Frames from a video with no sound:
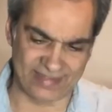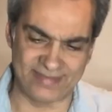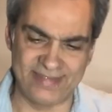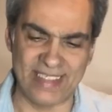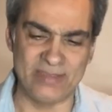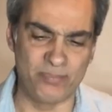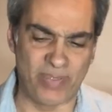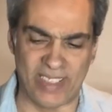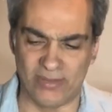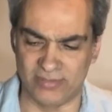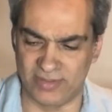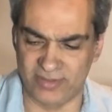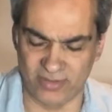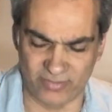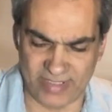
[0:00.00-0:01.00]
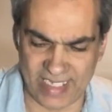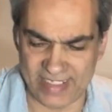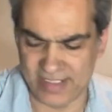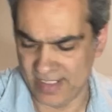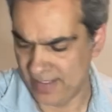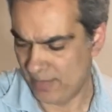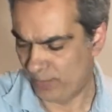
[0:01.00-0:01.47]
to 10 pounds, okay?
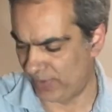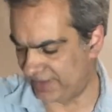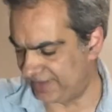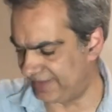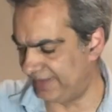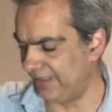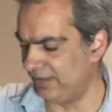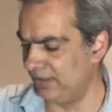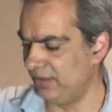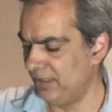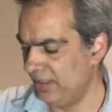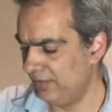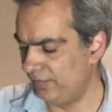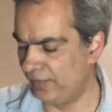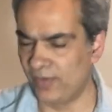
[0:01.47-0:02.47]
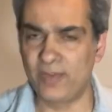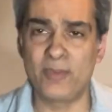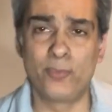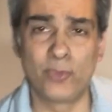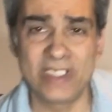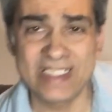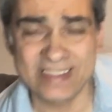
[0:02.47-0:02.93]
But still very
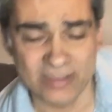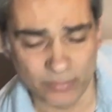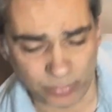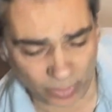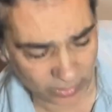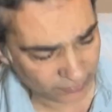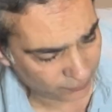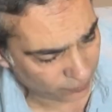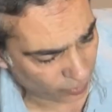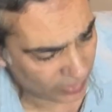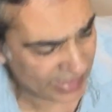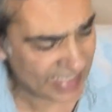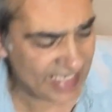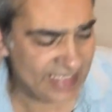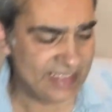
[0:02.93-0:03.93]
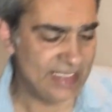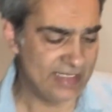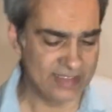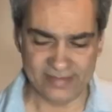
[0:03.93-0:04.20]
reasonable for a